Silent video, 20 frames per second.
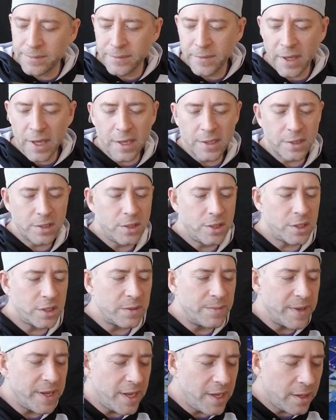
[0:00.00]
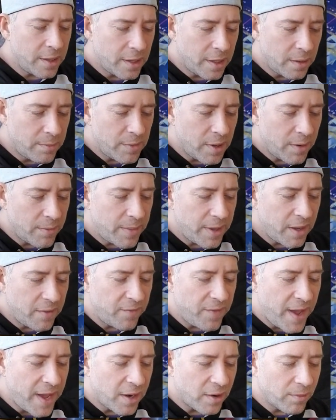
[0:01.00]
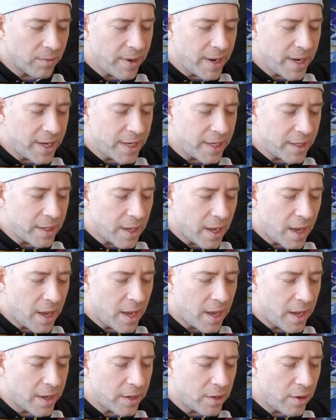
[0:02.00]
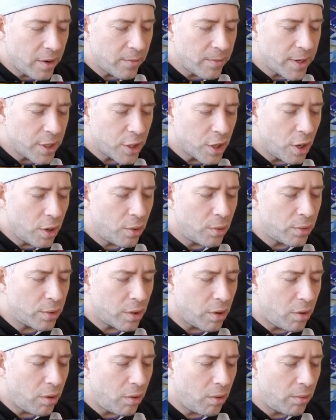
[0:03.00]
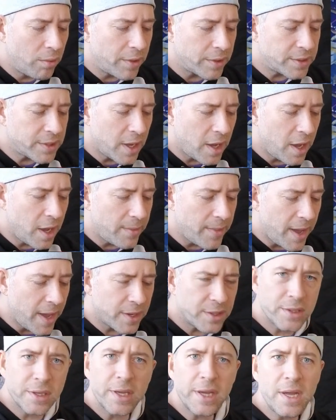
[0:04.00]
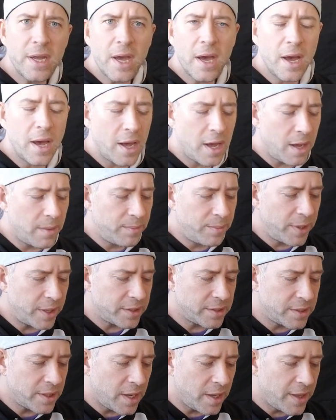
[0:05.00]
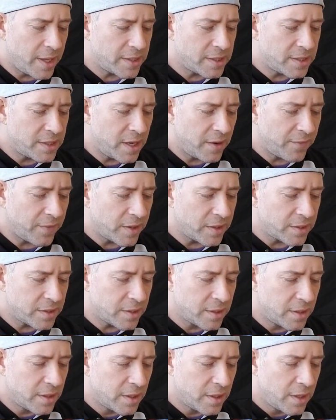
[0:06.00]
Is it just me? I'm not a big fan of reading. I read code all the time, actually, but that's different.